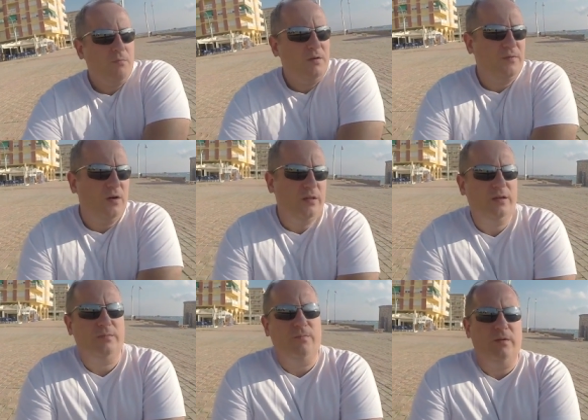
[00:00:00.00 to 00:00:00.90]
My
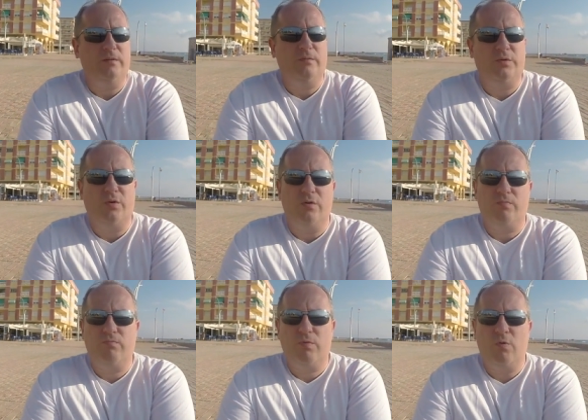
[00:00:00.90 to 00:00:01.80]
father got
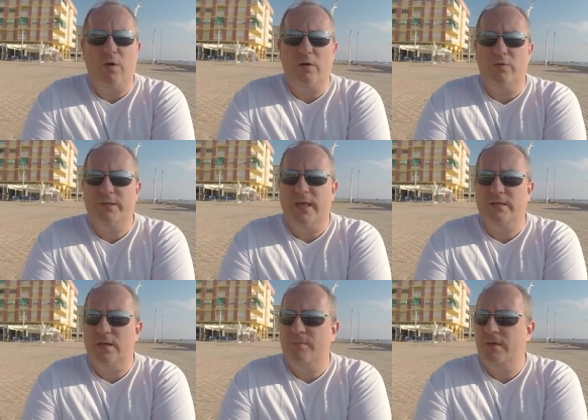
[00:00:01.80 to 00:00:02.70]
quite a good
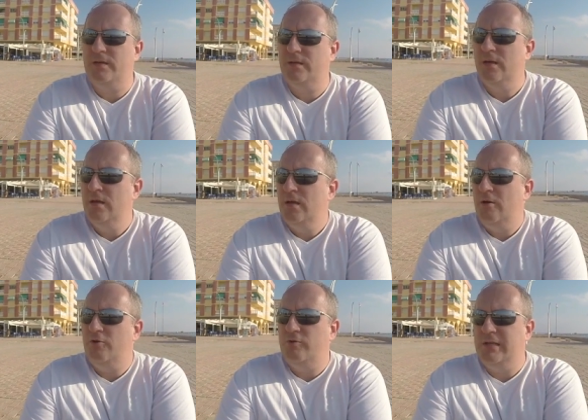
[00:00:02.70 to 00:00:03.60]
setup. He
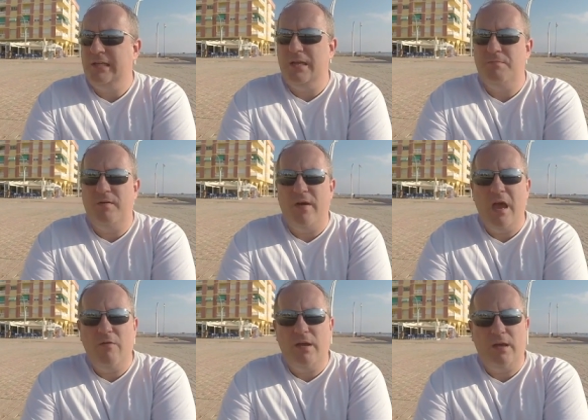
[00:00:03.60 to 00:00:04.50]
was recently in
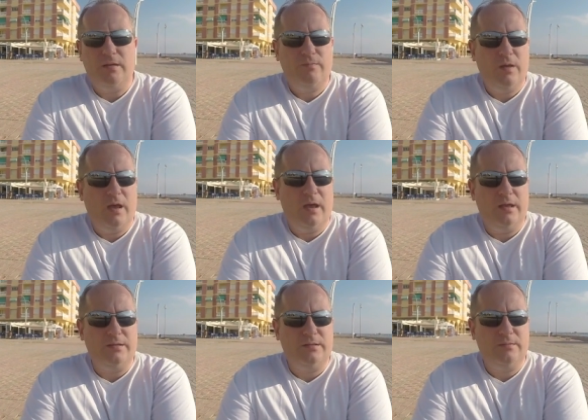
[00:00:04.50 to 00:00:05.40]
Bavaria
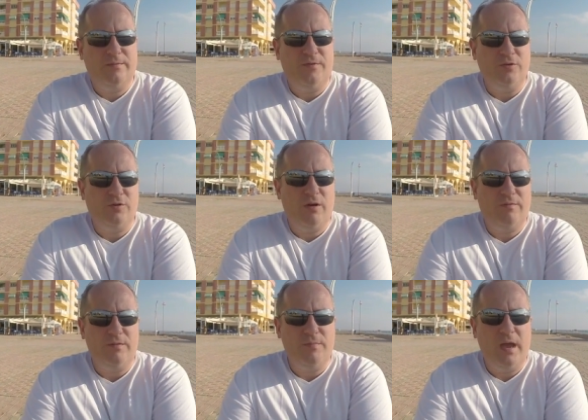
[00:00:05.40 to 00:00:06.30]

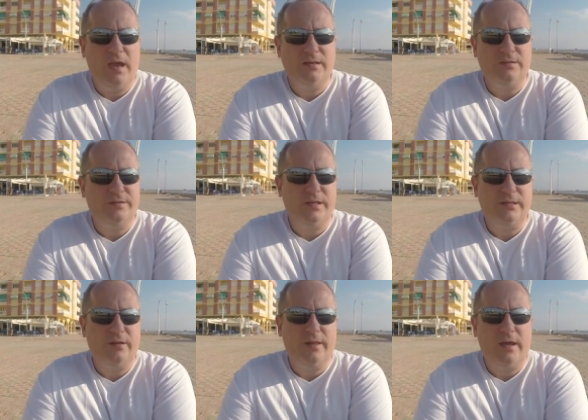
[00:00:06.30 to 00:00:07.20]
photographing bears and
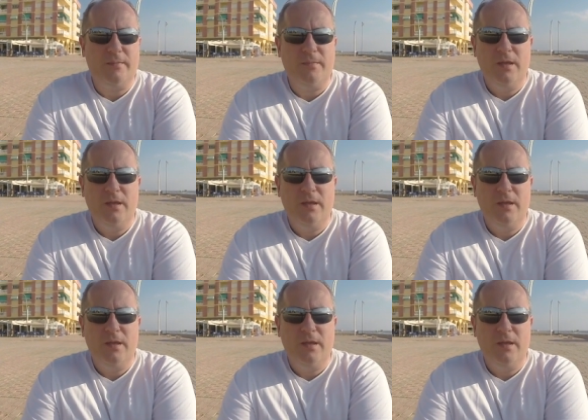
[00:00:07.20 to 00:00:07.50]
things like that.